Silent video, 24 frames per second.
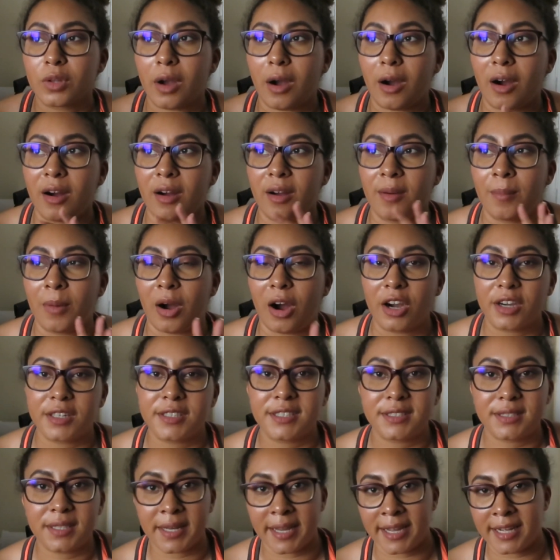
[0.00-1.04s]
our
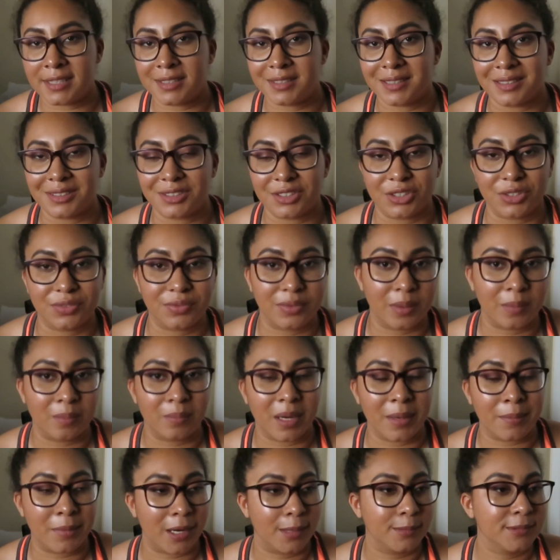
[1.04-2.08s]
distant ancestors from
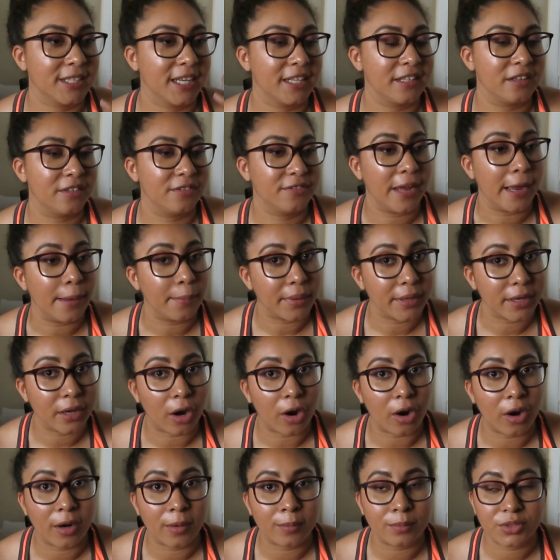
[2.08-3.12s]
my mom's side of the family,
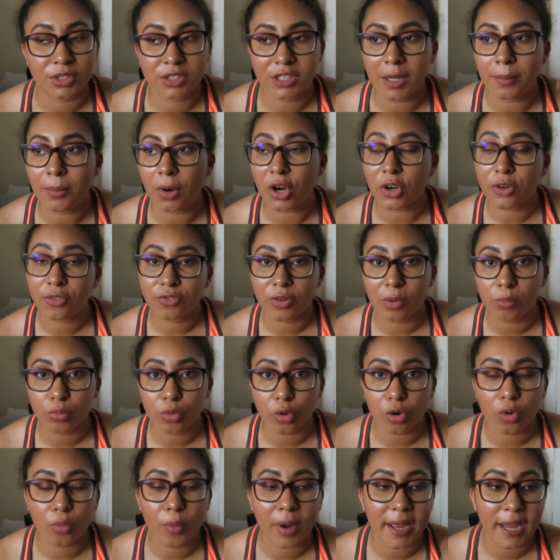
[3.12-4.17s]
some are from
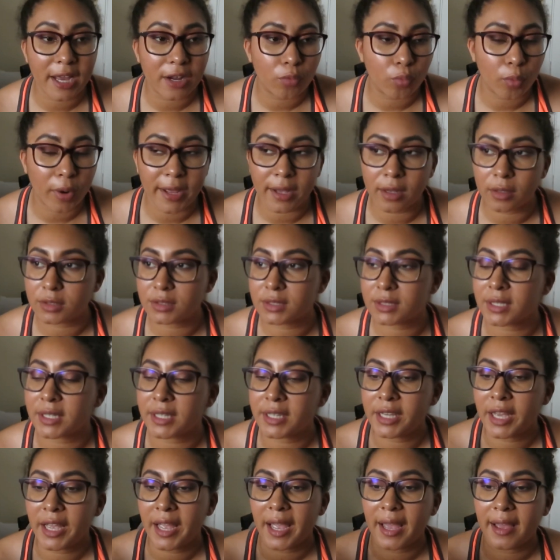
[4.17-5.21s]
Norway and Wales,
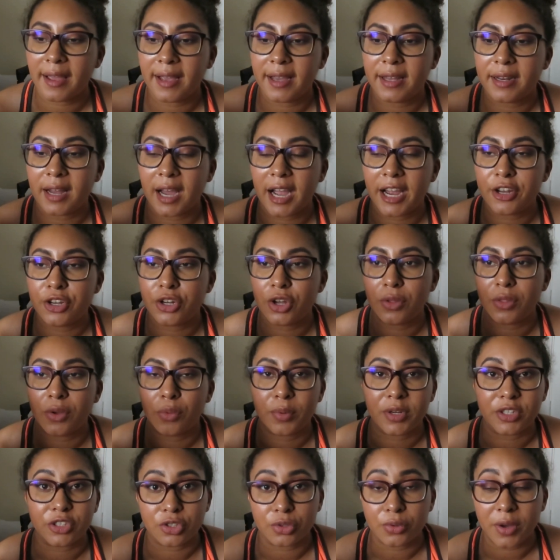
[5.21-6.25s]
and I know that
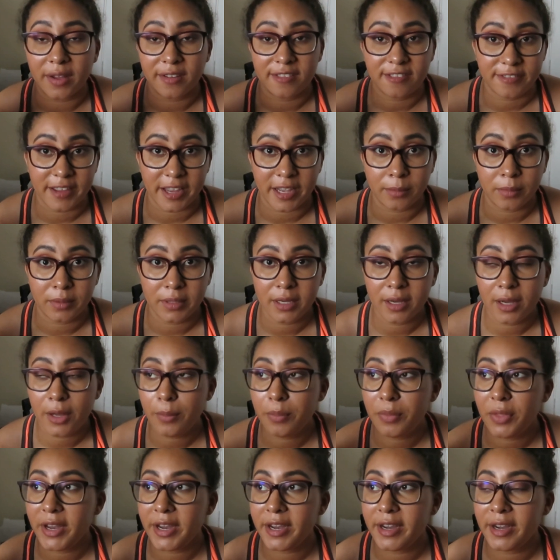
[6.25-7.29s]
we do have family
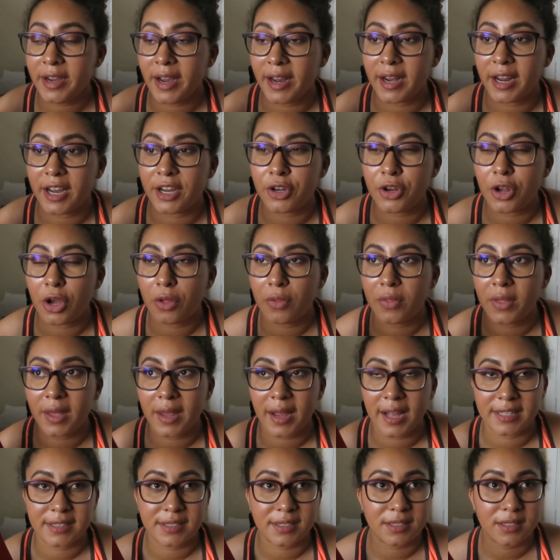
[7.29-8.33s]
up there, and I know
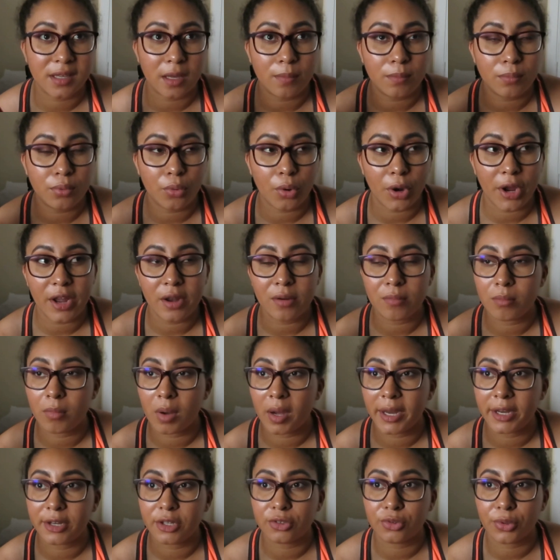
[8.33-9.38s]
that at some point
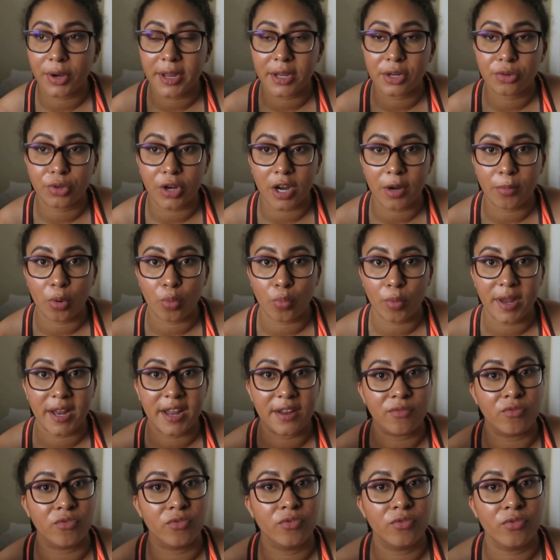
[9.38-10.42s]
my great grandma went
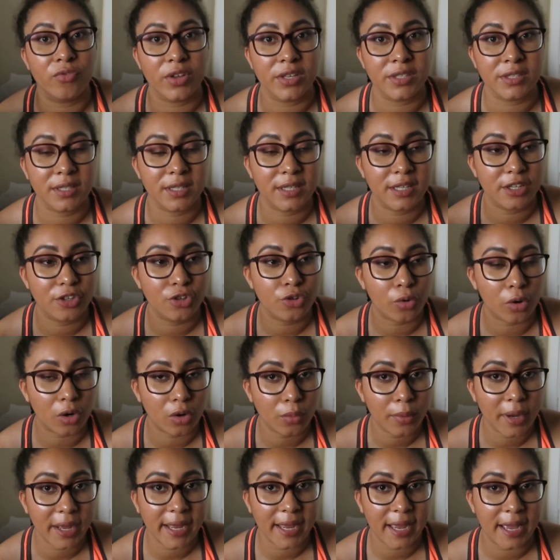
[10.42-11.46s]
and visited
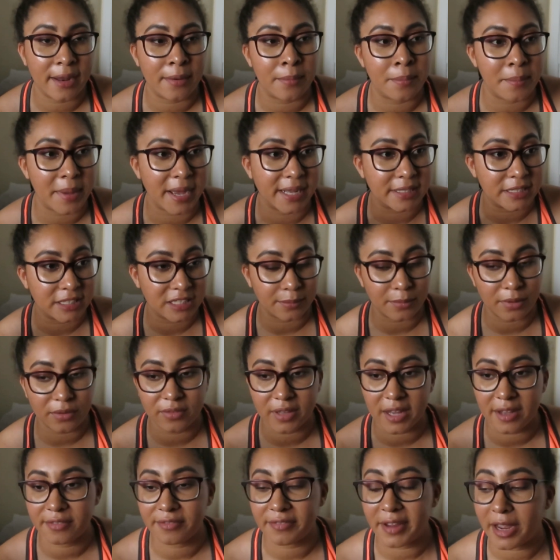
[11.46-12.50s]
Norway and met some of
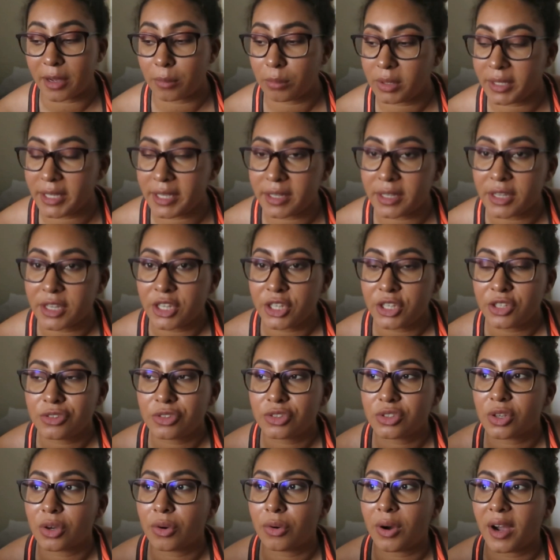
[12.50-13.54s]
that family.
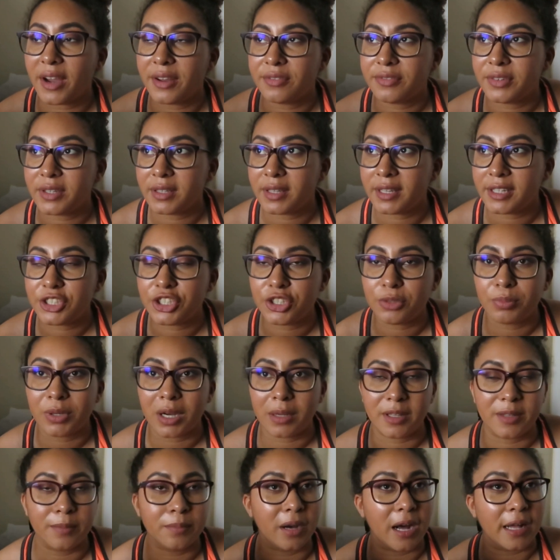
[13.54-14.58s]
So I feel like she
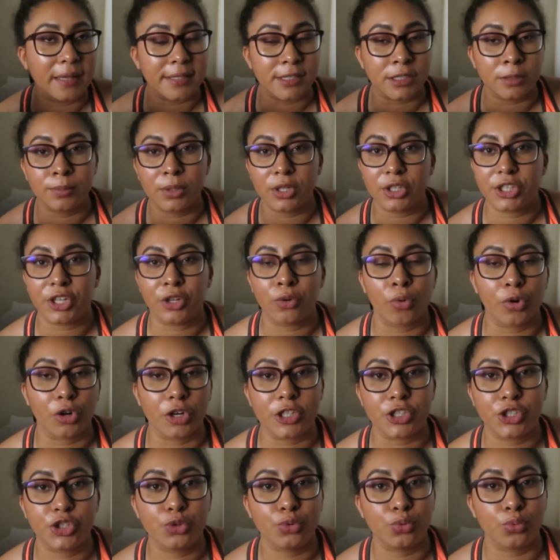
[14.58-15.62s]
probably bought this book in
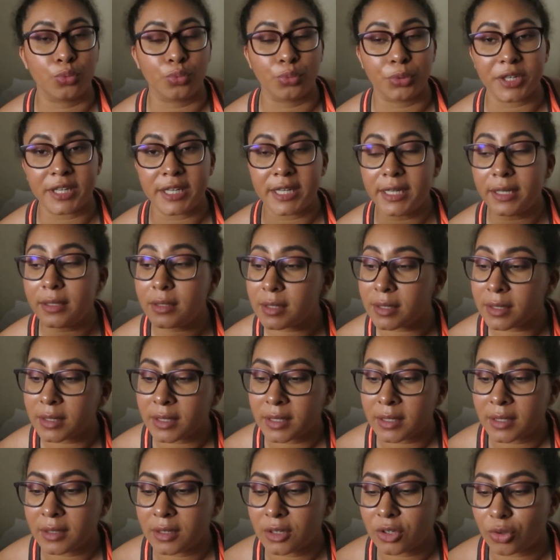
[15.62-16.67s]
order to read
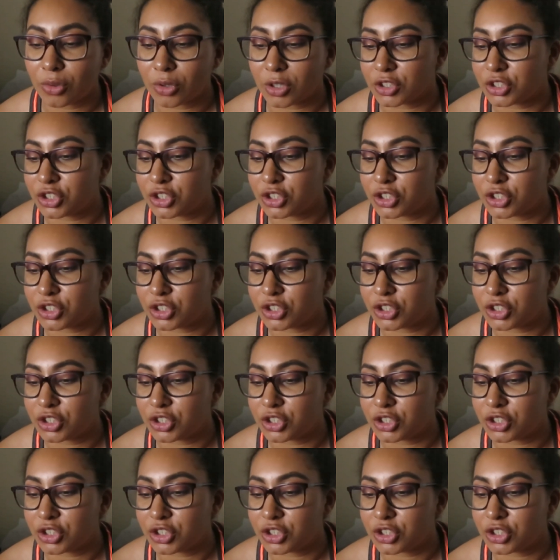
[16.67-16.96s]
or